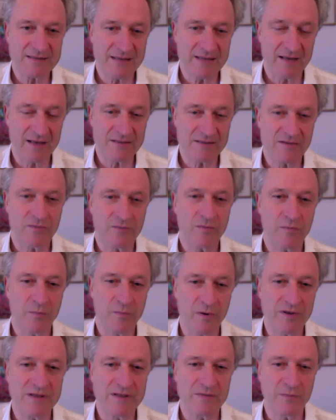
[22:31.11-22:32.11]
yeah, so
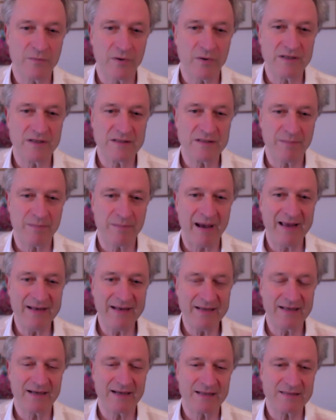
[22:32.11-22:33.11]
what is
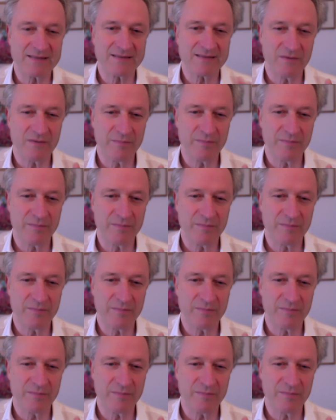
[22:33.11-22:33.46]
binding us, no?